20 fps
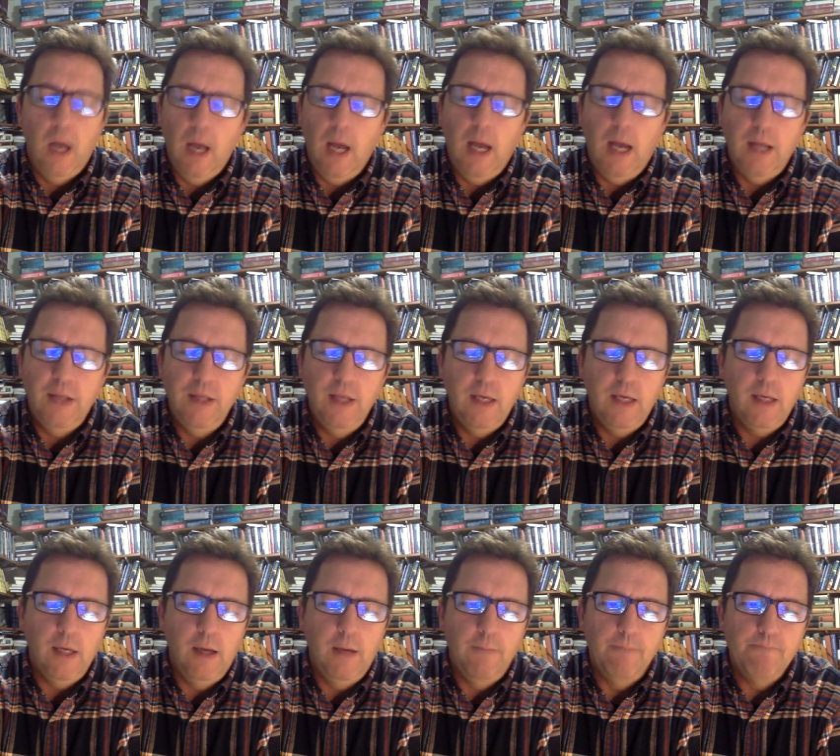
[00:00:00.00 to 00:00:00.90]
I think,
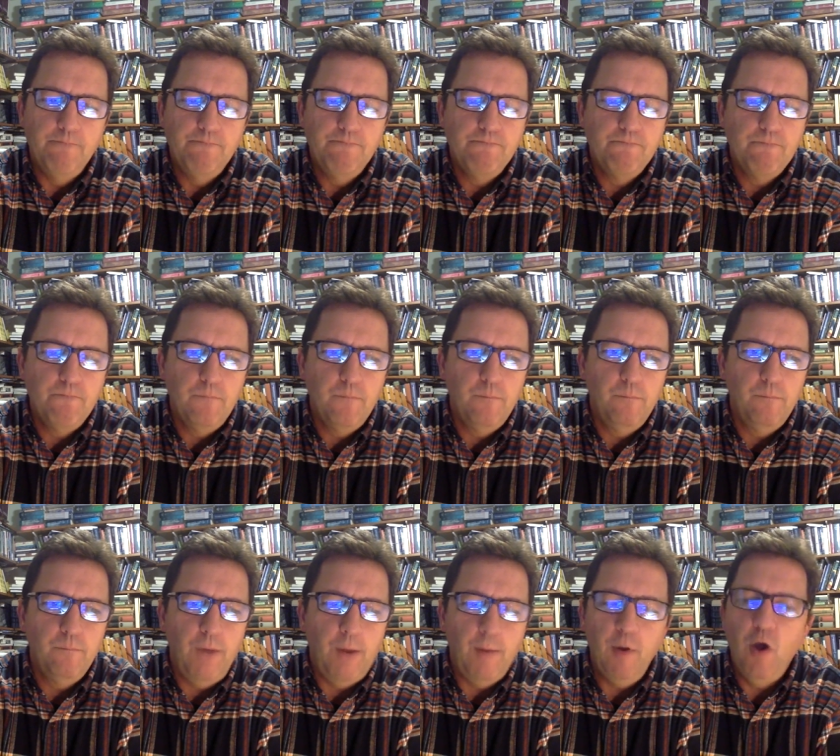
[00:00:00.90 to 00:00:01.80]

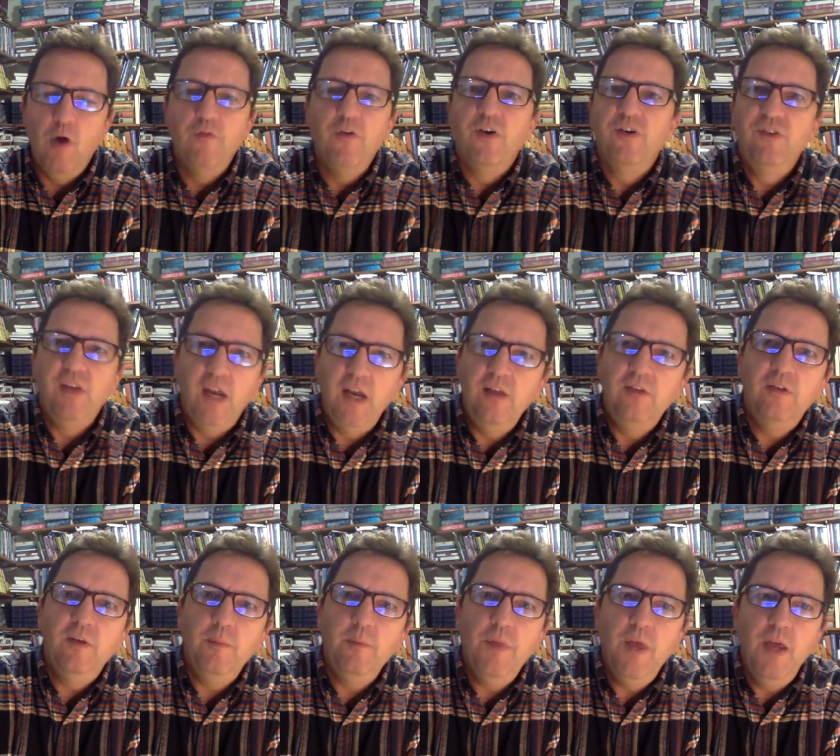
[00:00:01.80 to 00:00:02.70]
probably overstated
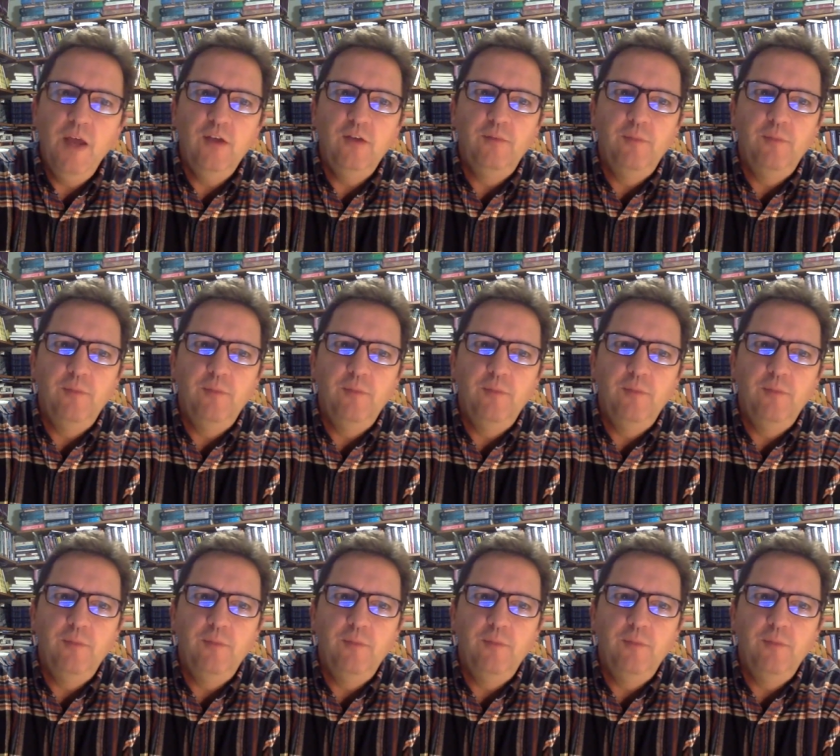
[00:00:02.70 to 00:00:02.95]
some things,